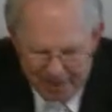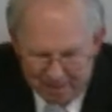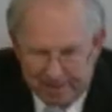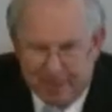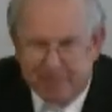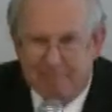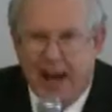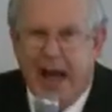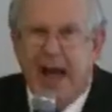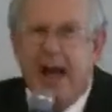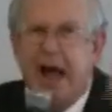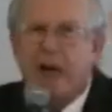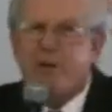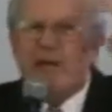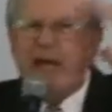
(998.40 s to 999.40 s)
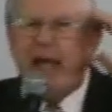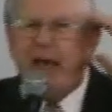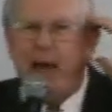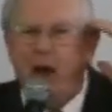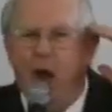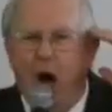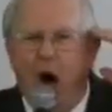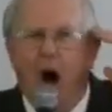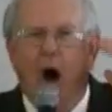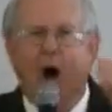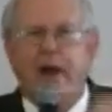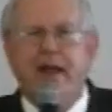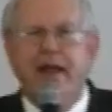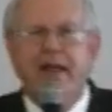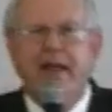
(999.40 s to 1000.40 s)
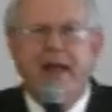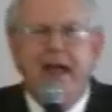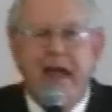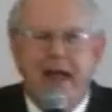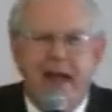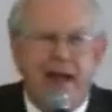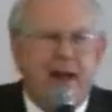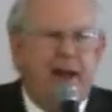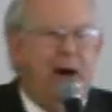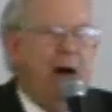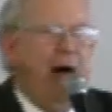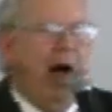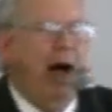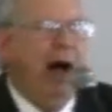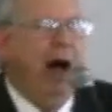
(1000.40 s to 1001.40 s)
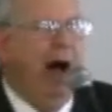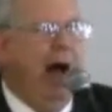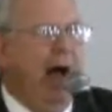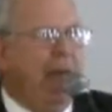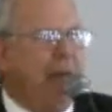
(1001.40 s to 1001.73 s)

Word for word: but my hair was getting long, and, and uh, I, I